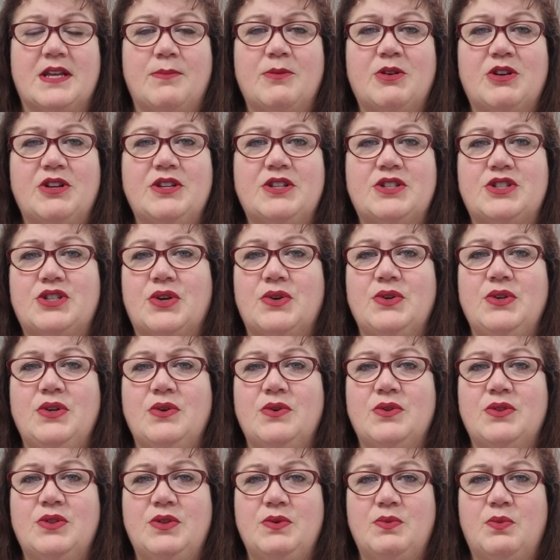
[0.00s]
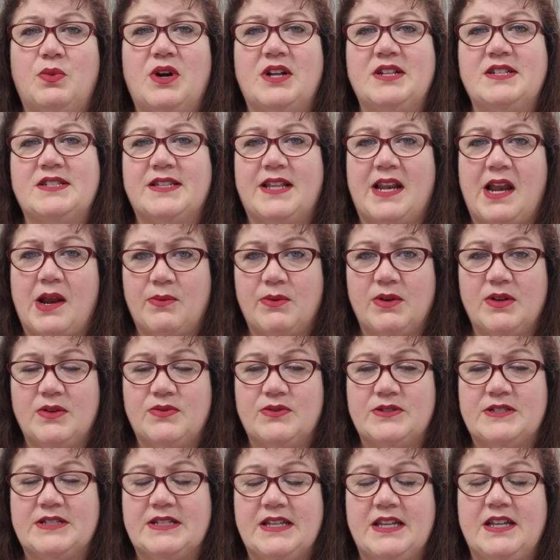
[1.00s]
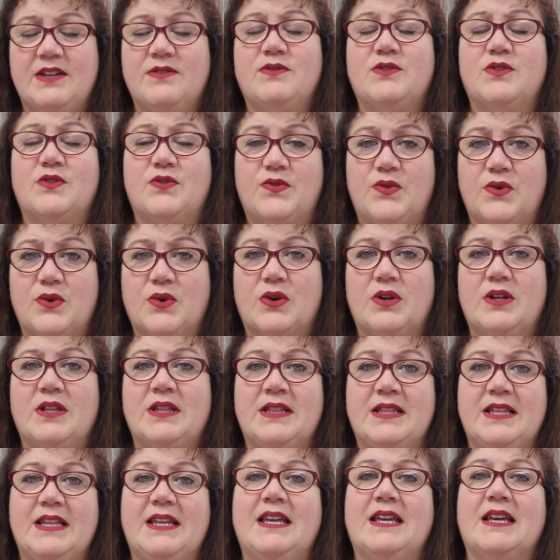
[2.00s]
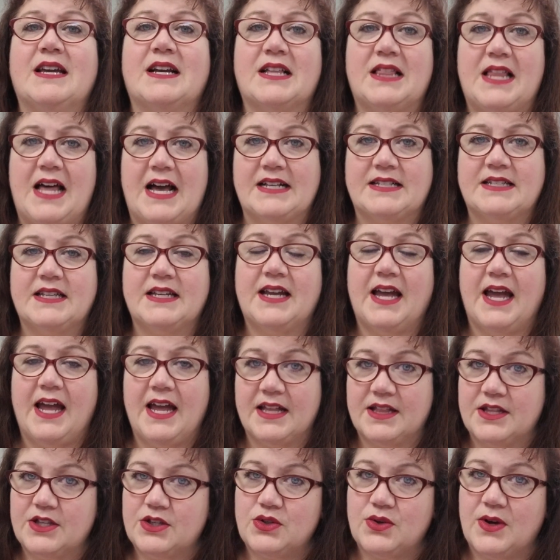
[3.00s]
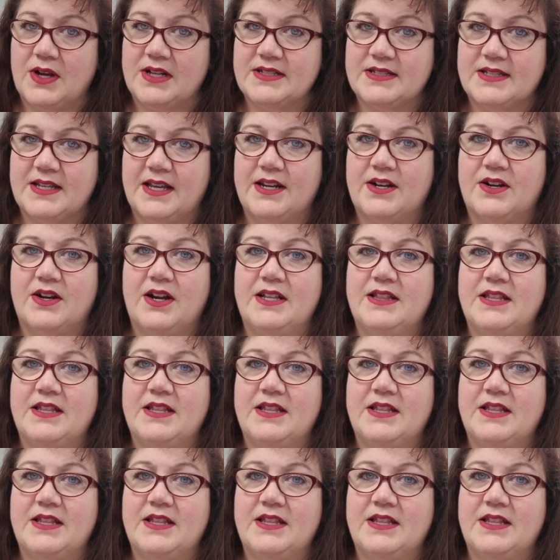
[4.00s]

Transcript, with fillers: I'm going to show you the ones that I received for the classic and the trendsetter,